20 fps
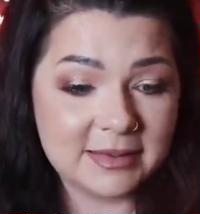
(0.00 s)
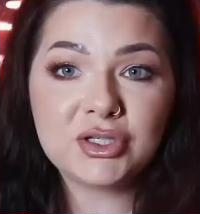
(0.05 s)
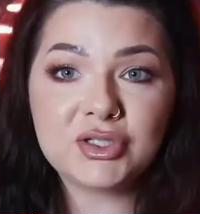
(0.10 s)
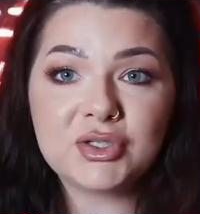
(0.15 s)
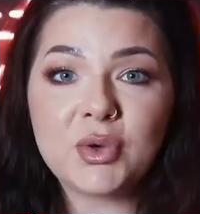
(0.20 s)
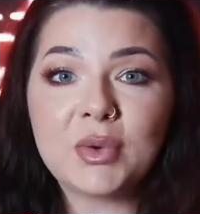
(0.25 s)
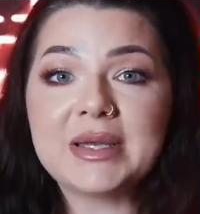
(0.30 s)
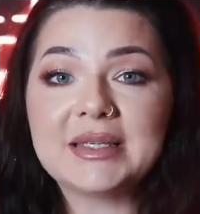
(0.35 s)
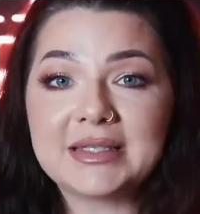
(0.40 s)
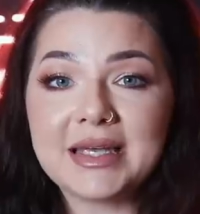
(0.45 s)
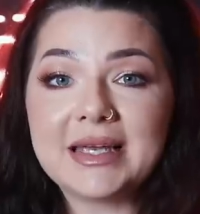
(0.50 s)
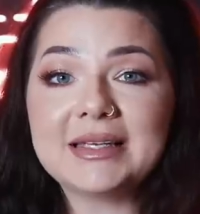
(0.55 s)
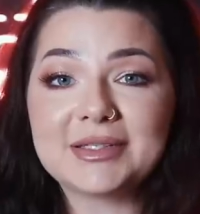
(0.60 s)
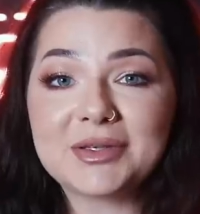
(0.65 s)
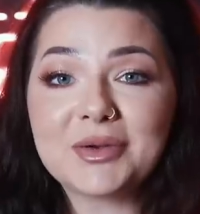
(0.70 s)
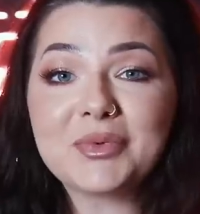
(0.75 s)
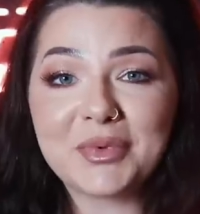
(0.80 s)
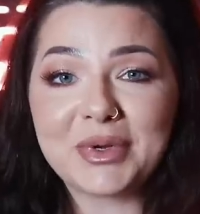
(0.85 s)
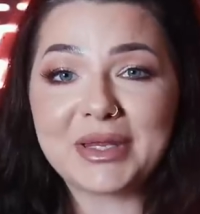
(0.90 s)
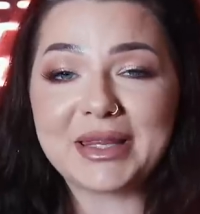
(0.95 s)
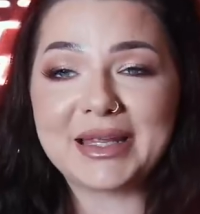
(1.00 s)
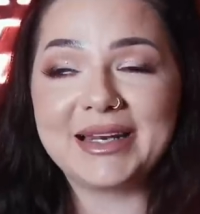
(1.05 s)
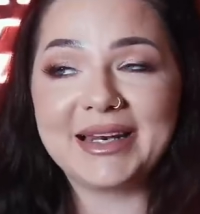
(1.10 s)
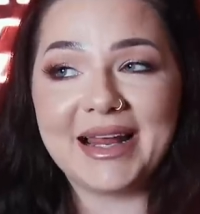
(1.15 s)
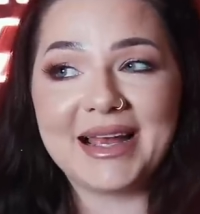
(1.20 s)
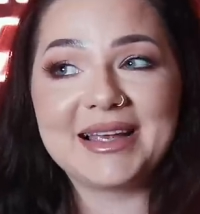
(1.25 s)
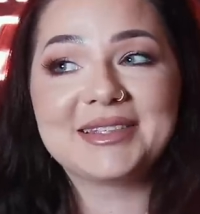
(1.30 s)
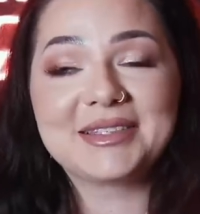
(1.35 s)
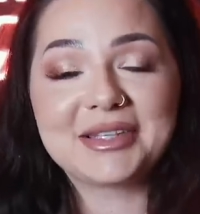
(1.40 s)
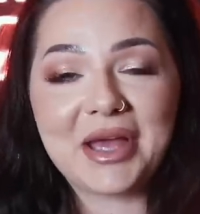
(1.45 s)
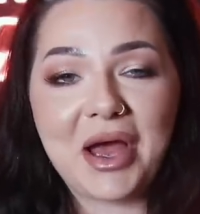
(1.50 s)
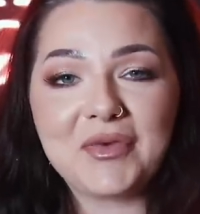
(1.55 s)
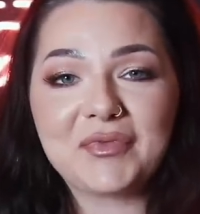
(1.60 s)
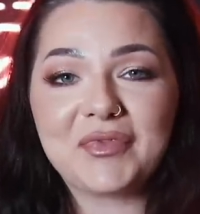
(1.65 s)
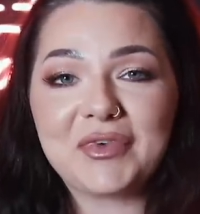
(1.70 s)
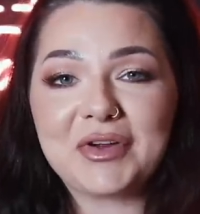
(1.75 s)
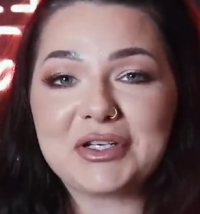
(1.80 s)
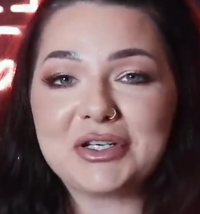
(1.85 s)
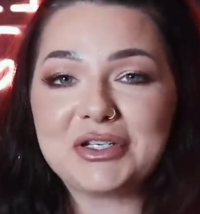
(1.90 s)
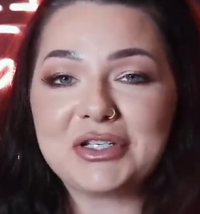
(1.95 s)
So it is a really nice
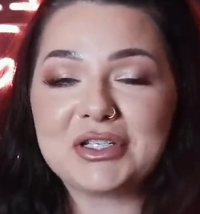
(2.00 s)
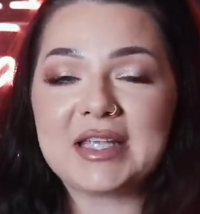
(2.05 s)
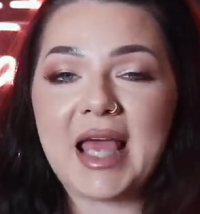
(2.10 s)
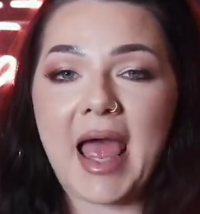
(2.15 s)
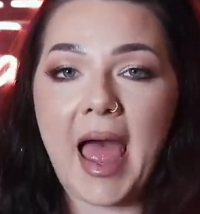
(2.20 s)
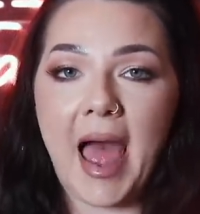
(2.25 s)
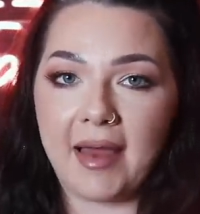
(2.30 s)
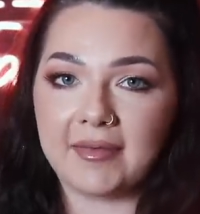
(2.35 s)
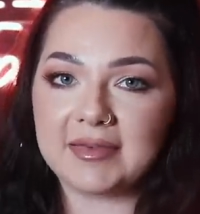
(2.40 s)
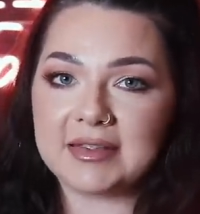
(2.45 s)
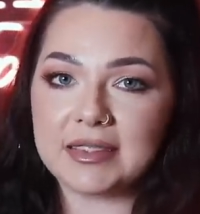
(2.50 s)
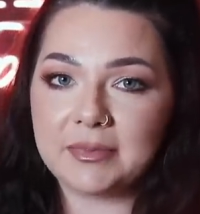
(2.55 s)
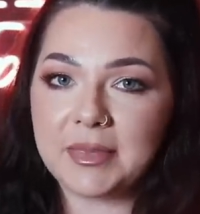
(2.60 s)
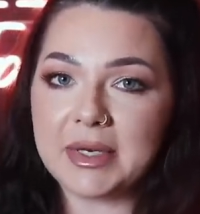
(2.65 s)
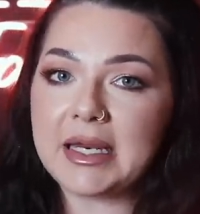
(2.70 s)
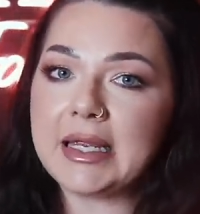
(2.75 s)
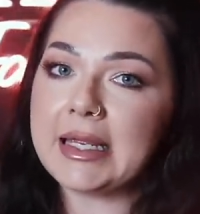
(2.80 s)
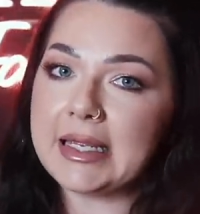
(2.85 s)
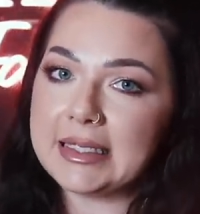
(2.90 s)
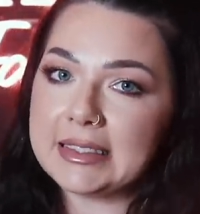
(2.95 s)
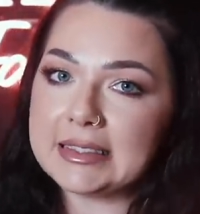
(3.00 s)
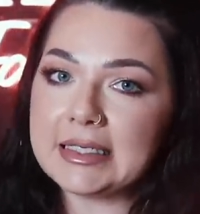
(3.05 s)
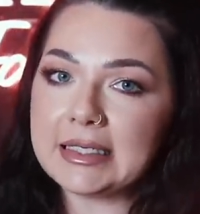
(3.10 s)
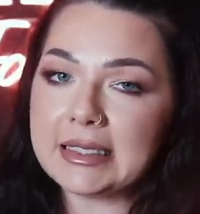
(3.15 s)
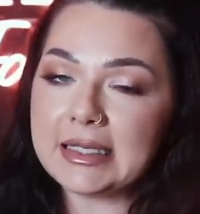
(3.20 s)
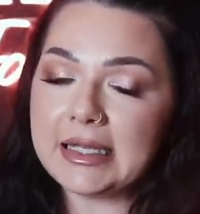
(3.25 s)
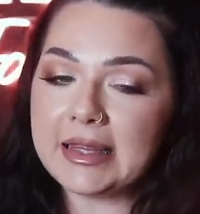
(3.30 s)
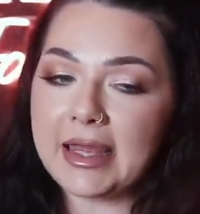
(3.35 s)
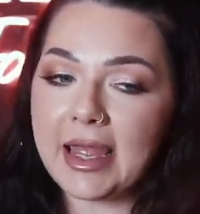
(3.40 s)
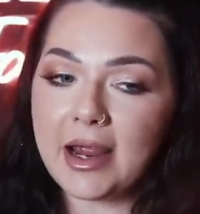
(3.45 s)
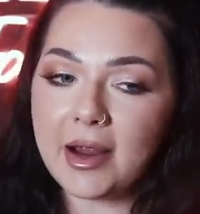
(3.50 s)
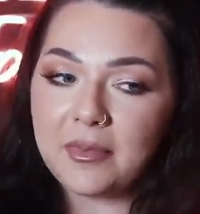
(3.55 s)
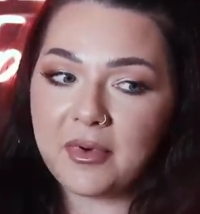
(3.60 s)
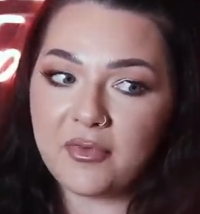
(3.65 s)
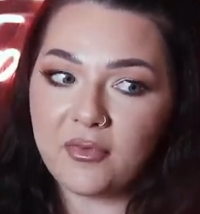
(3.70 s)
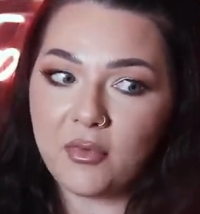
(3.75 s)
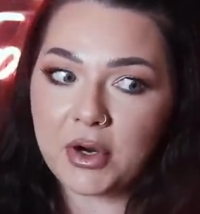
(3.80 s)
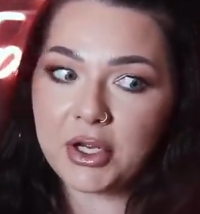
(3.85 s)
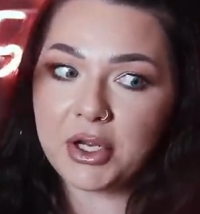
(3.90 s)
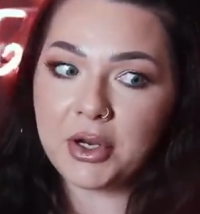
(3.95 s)
comfort to just have somebody instantly there
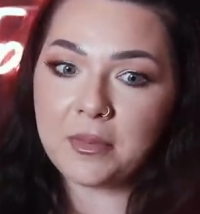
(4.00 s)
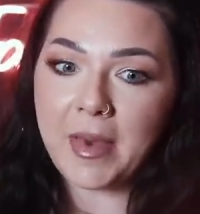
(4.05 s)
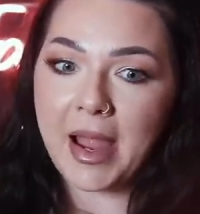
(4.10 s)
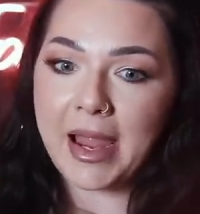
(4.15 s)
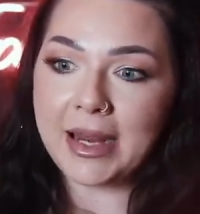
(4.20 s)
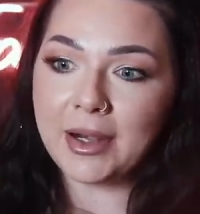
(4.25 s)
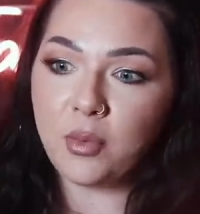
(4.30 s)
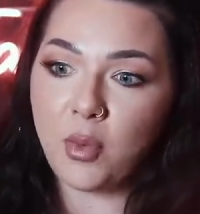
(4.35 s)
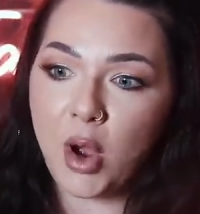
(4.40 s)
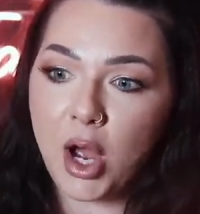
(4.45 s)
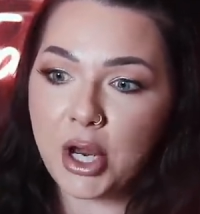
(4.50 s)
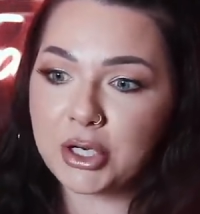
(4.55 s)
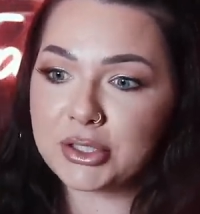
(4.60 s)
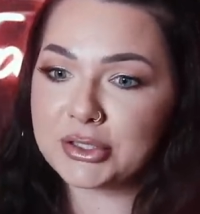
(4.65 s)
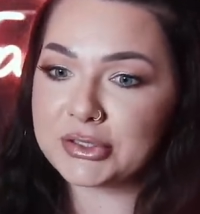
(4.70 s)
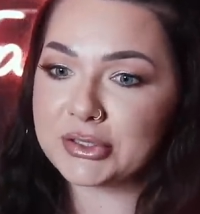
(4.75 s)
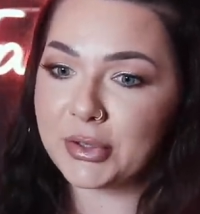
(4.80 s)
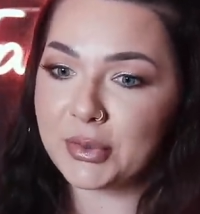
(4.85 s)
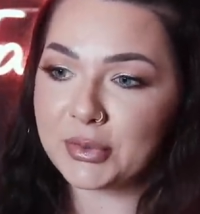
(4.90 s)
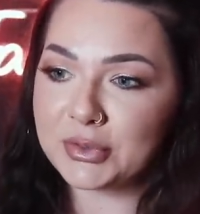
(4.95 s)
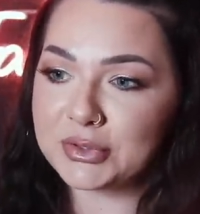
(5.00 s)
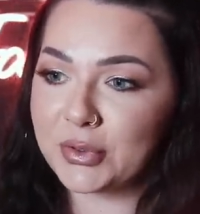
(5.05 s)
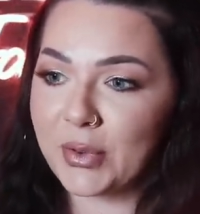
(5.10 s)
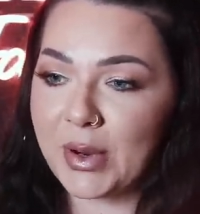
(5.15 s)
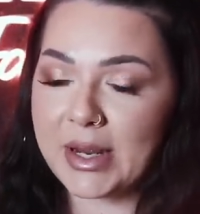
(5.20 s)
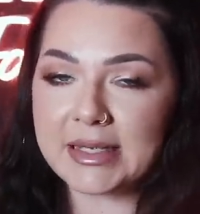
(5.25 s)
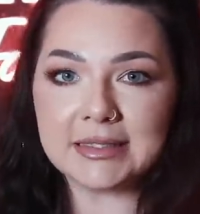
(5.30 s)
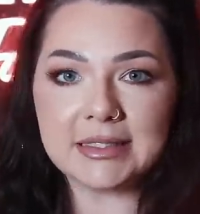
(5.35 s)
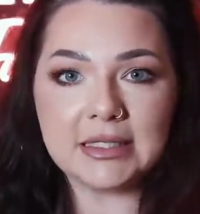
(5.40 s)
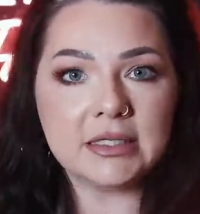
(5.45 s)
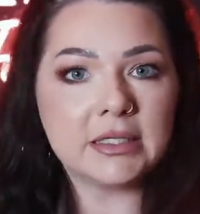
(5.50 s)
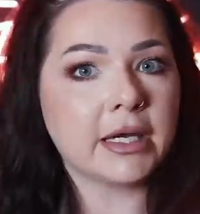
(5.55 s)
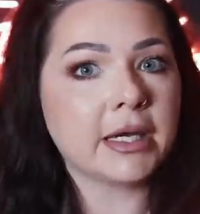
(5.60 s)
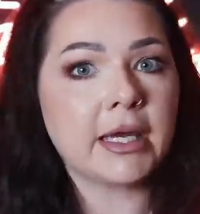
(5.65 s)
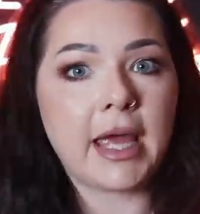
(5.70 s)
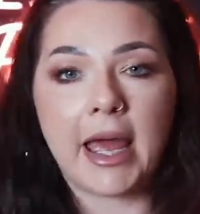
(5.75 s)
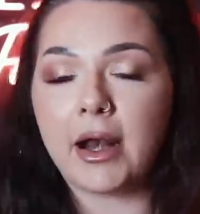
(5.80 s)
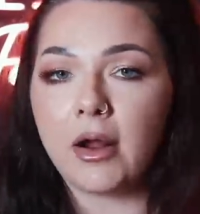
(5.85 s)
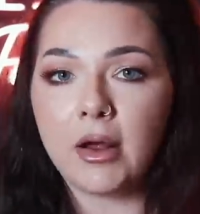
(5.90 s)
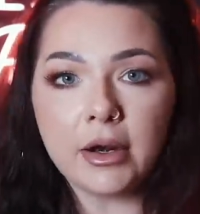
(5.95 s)
before your mind wanders and goes crazy and you
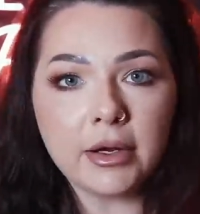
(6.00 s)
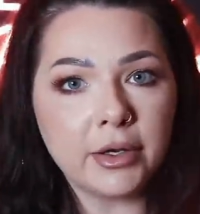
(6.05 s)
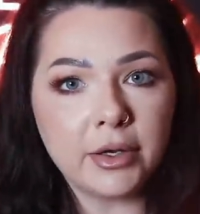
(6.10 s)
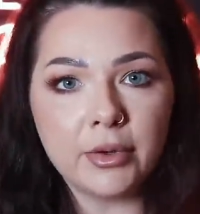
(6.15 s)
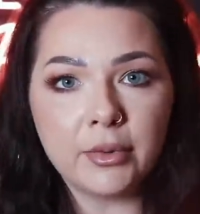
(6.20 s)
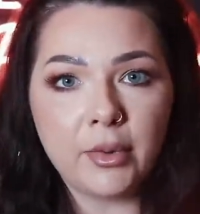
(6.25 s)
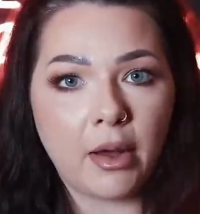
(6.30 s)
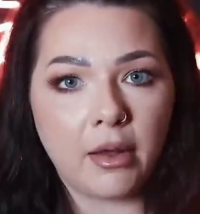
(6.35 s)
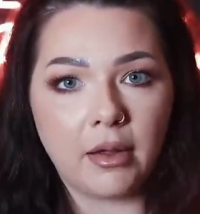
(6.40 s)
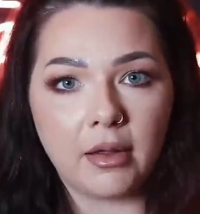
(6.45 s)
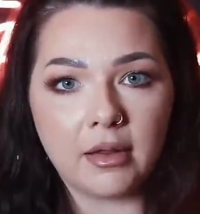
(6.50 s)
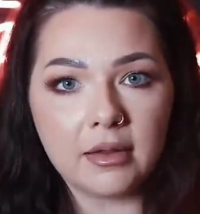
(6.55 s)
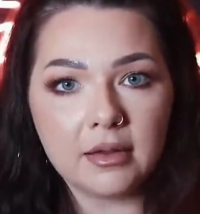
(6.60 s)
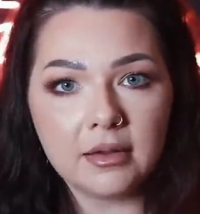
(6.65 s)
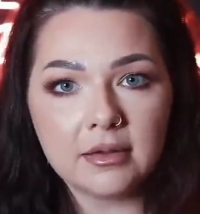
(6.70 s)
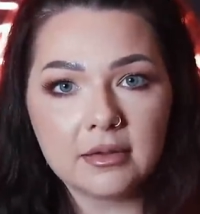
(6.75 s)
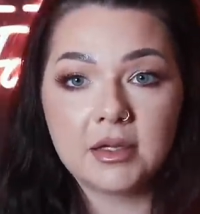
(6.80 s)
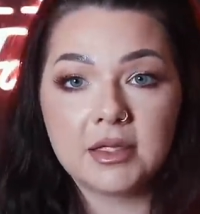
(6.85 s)
get on Google.